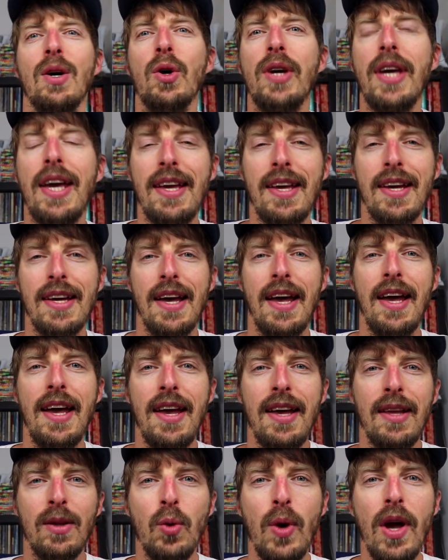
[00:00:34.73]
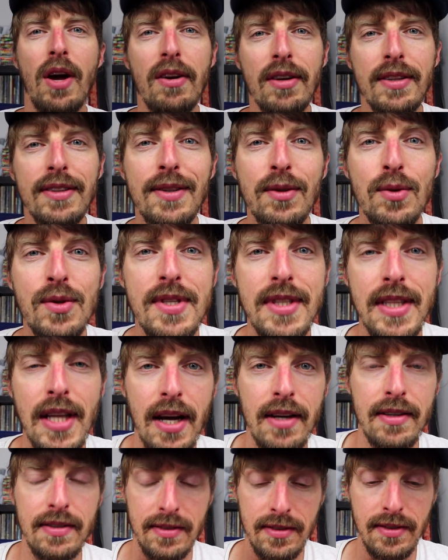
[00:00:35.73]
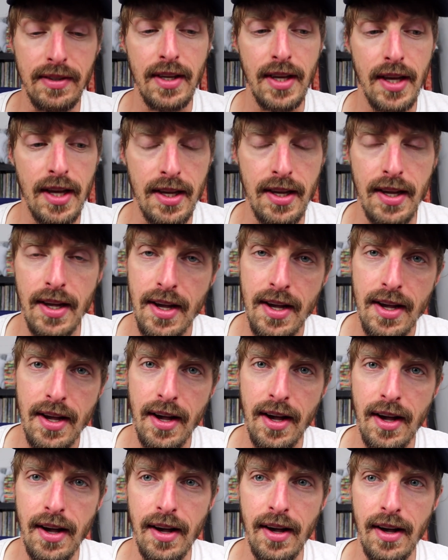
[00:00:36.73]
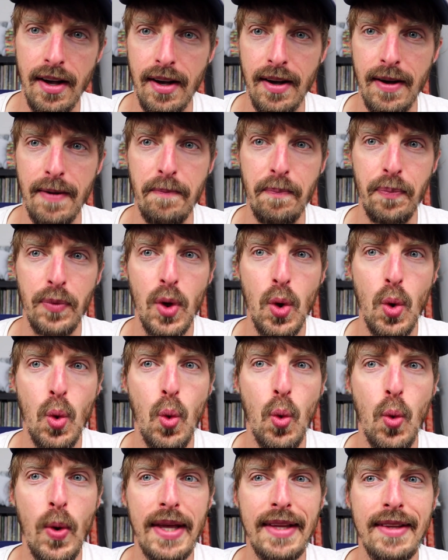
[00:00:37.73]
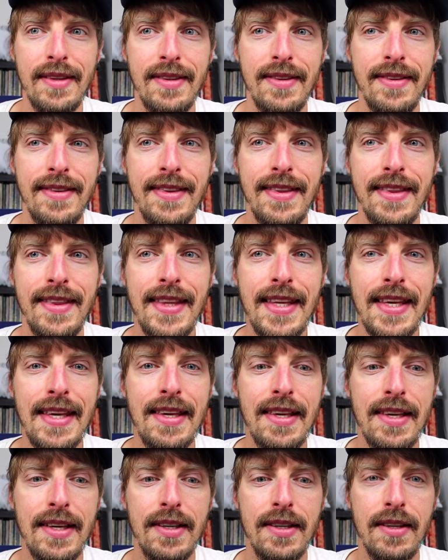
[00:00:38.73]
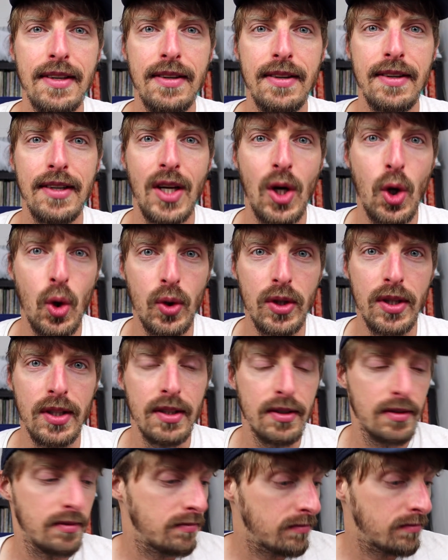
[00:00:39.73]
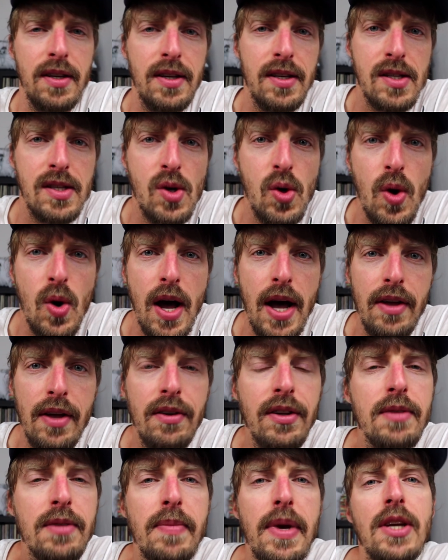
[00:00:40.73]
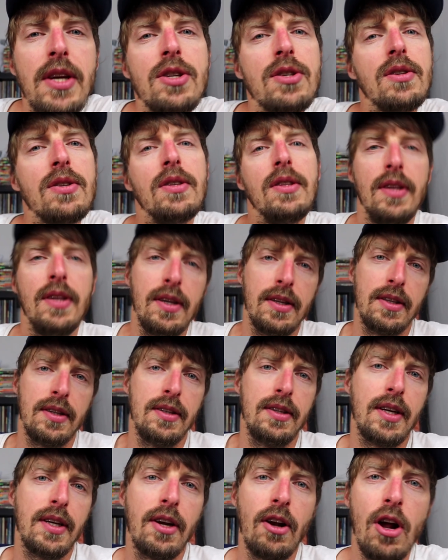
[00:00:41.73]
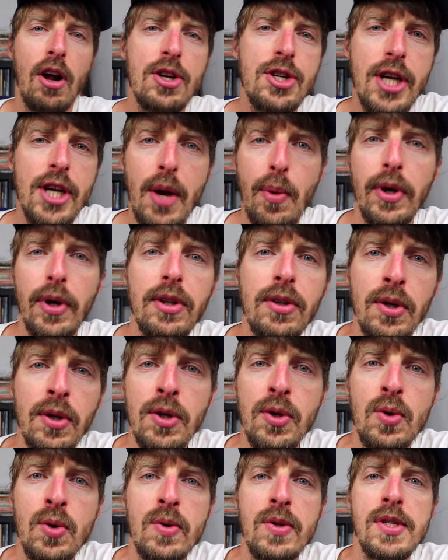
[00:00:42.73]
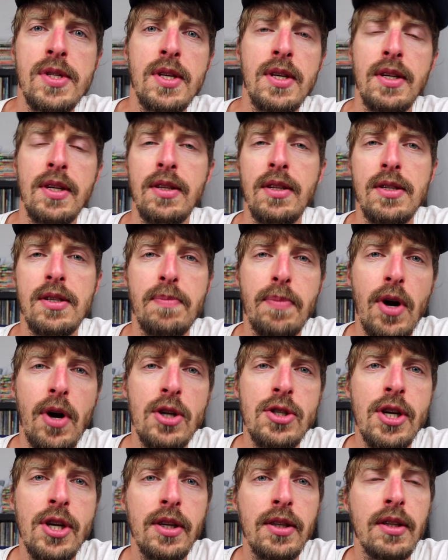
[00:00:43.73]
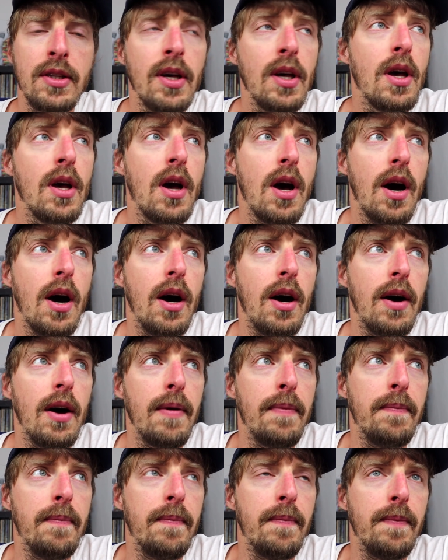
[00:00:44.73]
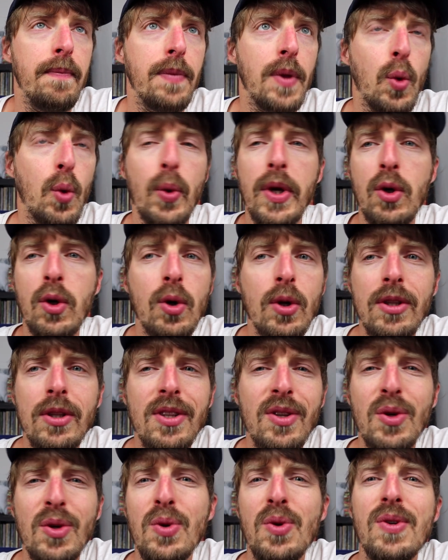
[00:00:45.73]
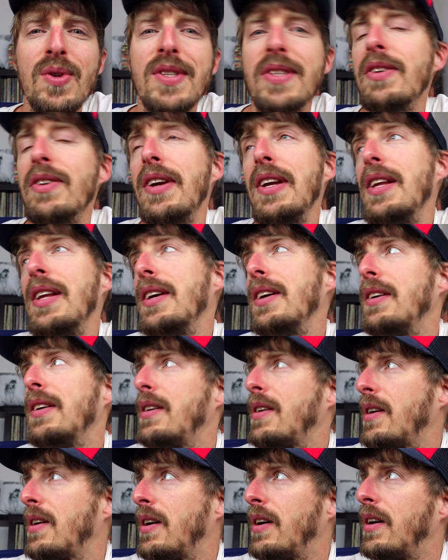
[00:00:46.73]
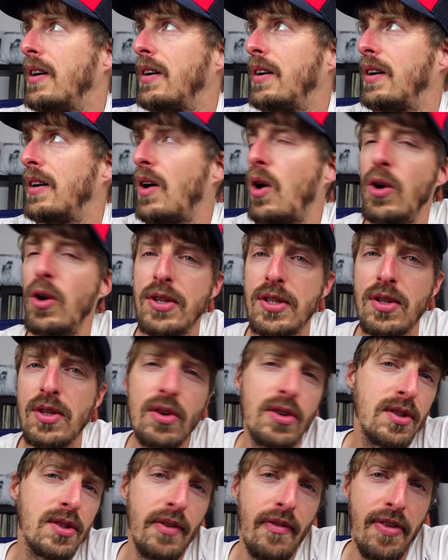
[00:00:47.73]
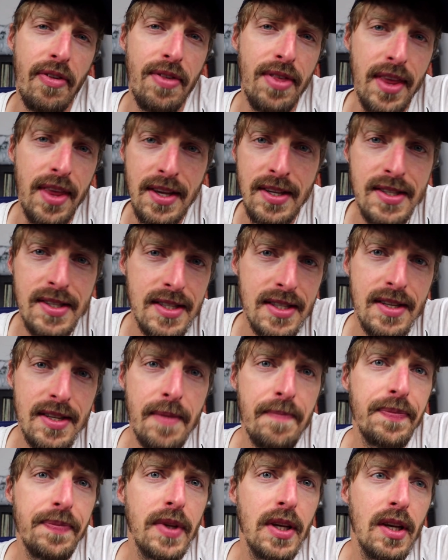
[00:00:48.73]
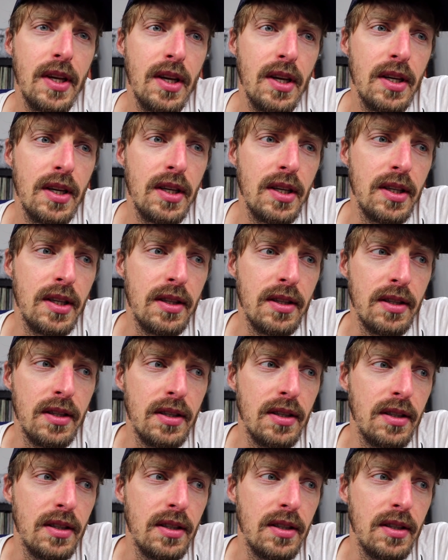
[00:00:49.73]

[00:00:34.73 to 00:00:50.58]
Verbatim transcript: Okay, and we are ready to start today with the code. So I already mentioned the technology I want to use in this project. We could use really all sorts of things in